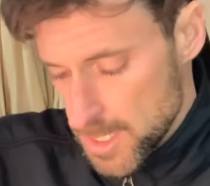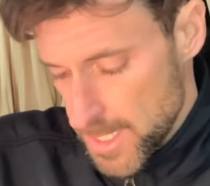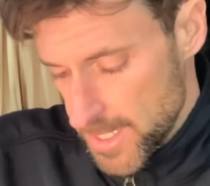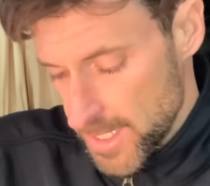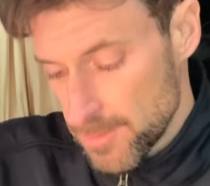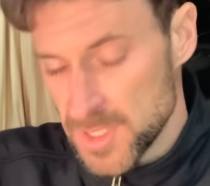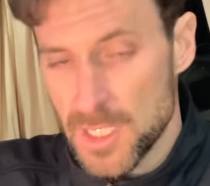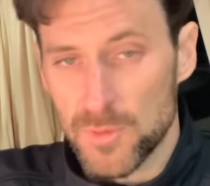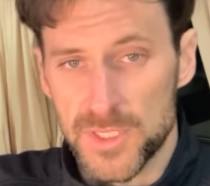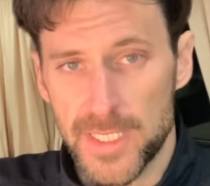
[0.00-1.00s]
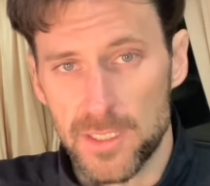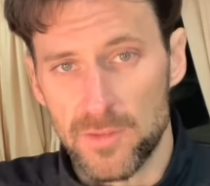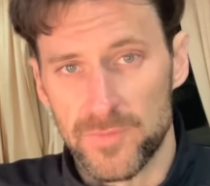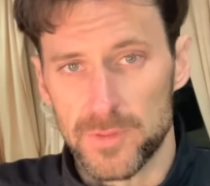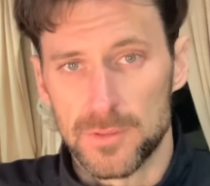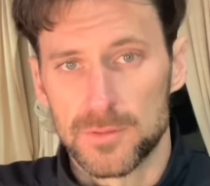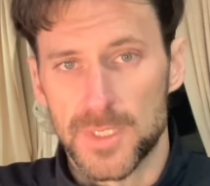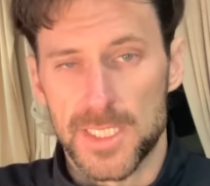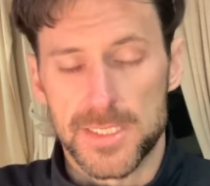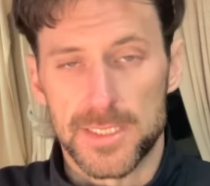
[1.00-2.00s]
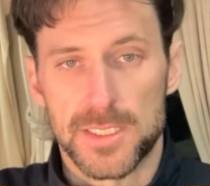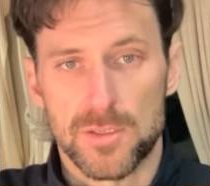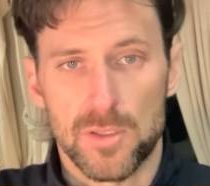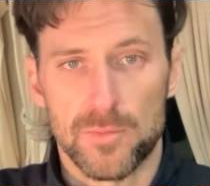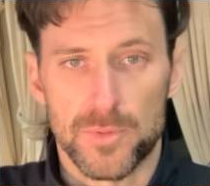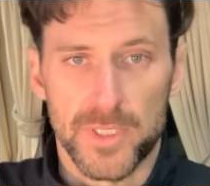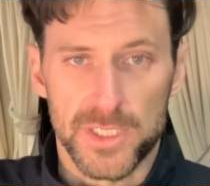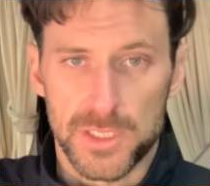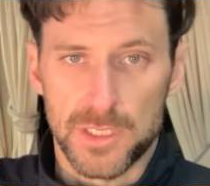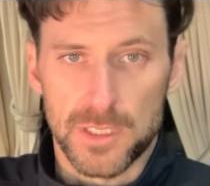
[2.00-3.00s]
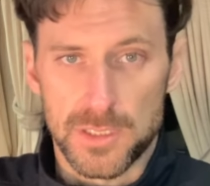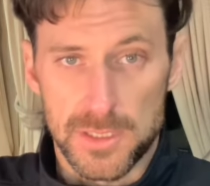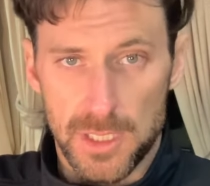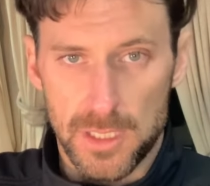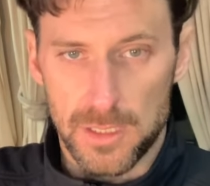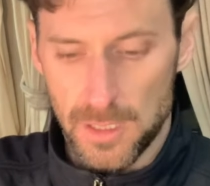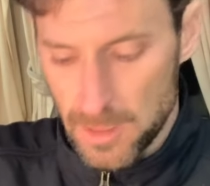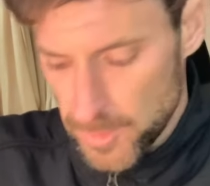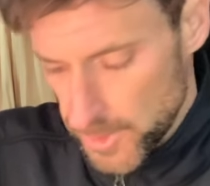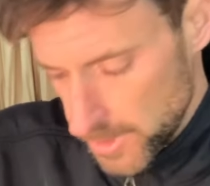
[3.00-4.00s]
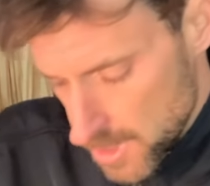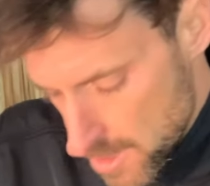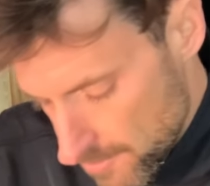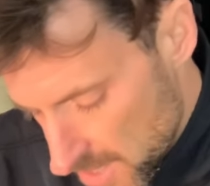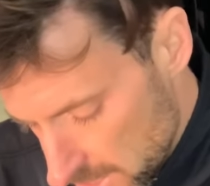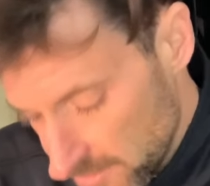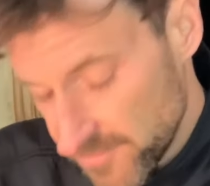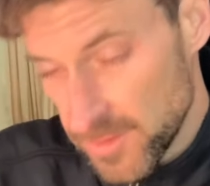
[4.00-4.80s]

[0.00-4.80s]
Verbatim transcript: And Amazon will take over because it's a corporation and it's a conglomerate. But for